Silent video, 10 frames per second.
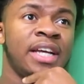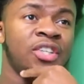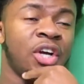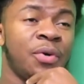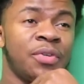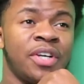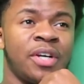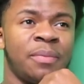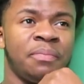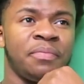So I was,
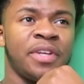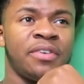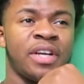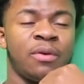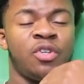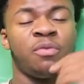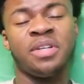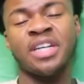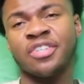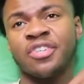um, he was like, would you
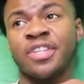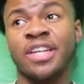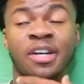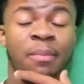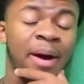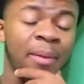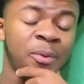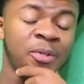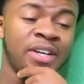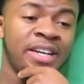be interested in a
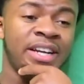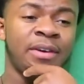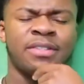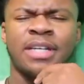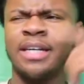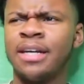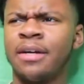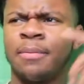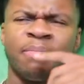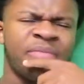Bible study? And I was like, yeah.